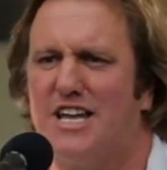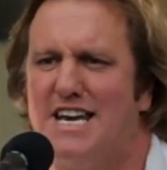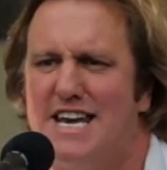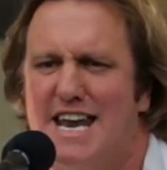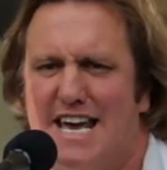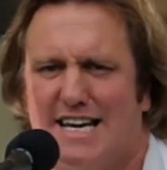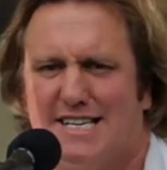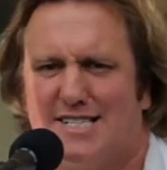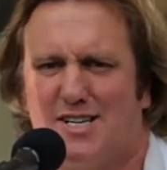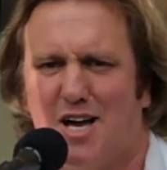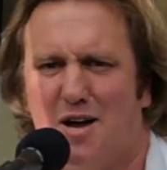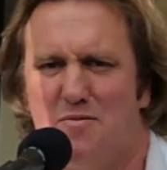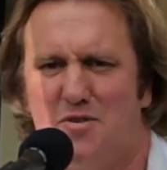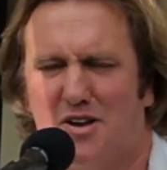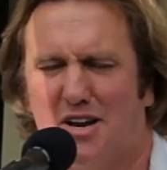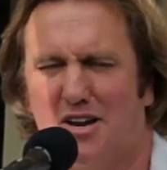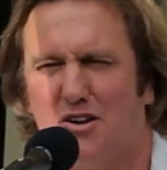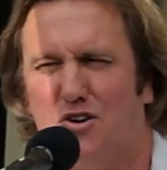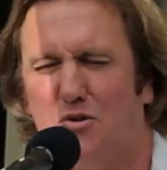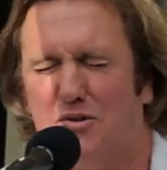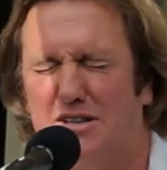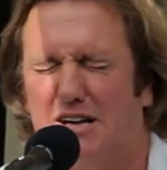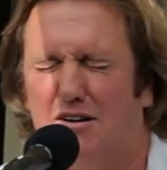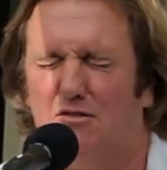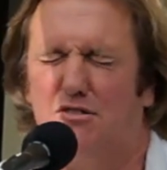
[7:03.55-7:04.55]
the next time you're going
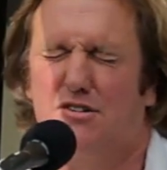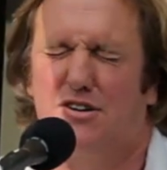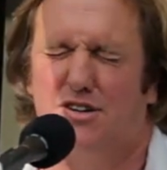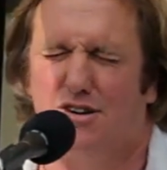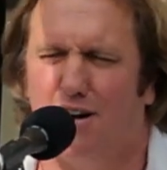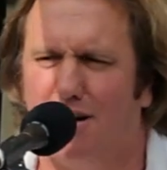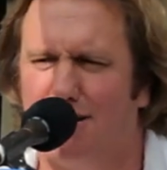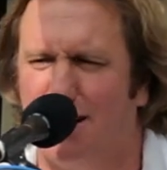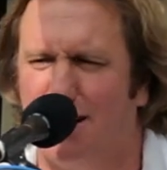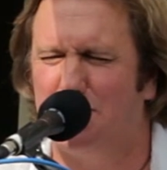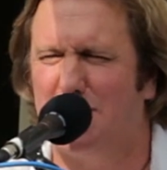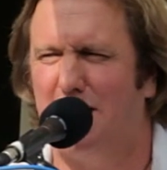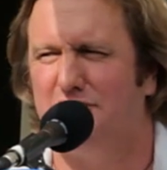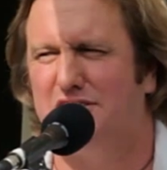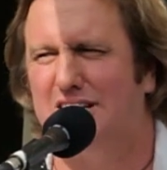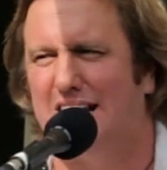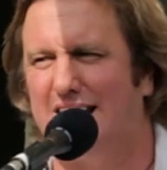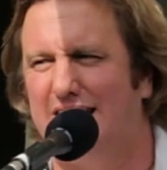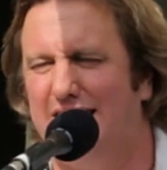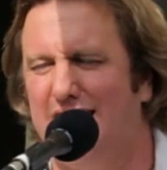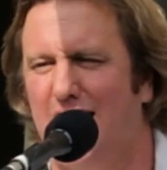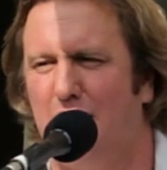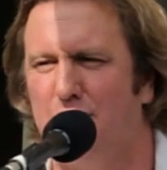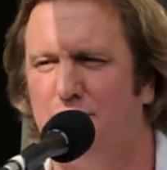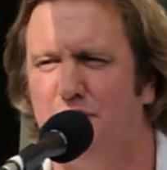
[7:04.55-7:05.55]
to cook. Oh, God, to have to
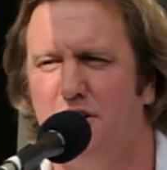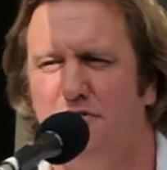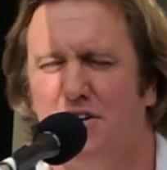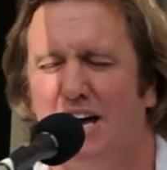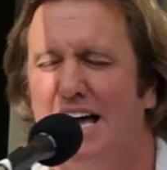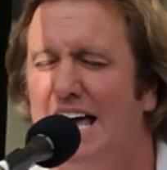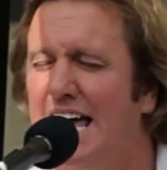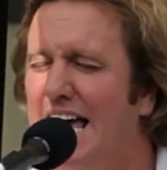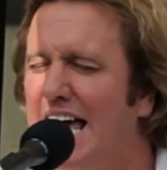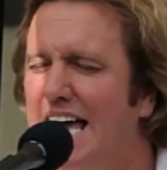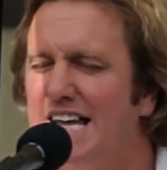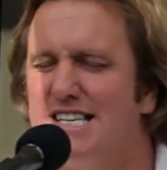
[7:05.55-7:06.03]
clean up forever.